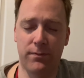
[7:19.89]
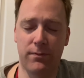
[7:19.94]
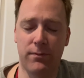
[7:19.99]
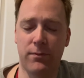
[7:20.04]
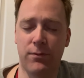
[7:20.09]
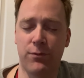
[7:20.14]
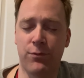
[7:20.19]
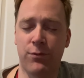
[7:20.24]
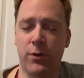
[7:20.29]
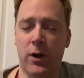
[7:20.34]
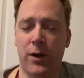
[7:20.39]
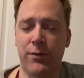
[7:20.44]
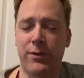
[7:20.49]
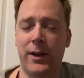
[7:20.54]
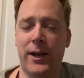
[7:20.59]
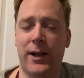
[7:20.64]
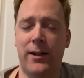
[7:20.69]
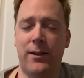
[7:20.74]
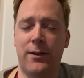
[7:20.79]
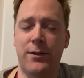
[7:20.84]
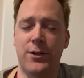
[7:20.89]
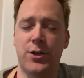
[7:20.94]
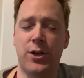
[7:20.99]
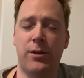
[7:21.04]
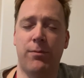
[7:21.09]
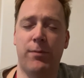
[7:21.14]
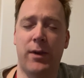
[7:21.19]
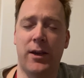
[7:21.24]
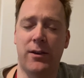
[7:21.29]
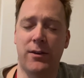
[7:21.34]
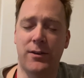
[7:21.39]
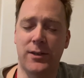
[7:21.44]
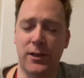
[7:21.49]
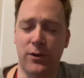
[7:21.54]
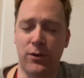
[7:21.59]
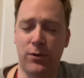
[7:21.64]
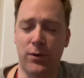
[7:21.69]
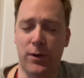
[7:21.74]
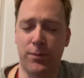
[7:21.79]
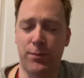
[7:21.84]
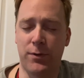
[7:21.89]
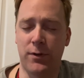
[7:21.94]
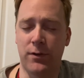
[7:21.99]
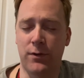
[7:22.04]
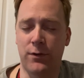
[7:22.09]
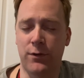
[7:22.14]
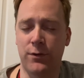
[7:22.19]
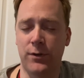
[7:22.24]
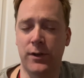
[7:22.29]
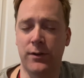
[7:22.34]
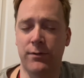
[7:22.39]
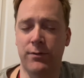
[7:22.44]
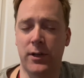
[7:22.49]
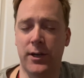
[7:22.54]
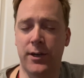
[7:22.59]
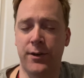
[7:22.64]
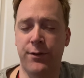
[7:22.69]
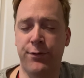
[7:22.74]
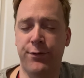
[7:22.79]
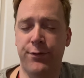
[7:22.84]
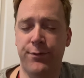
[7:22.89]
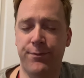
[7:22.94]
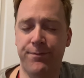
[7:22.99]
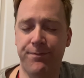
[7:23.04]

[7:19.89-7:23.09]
rough analogy, make take you up the tree of life